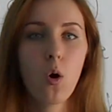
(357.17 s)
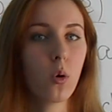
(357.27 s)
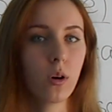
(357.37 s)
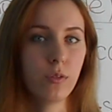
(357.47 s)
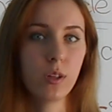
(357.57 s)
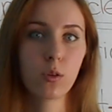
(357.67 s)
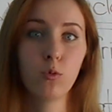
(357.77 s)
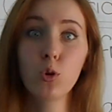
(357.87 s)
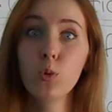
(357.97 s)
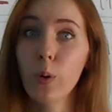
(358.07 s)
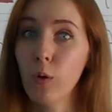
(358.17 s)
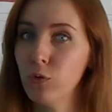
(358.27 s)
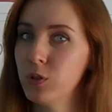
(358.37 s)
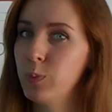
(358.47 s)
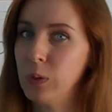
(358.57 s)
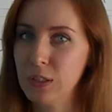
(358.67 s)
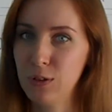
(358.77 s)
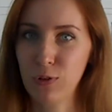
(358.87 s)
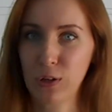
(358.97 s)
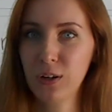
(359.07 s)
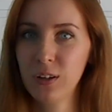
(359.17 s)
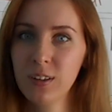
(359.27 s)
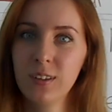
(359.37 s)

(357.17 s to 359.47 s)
or even a group of specific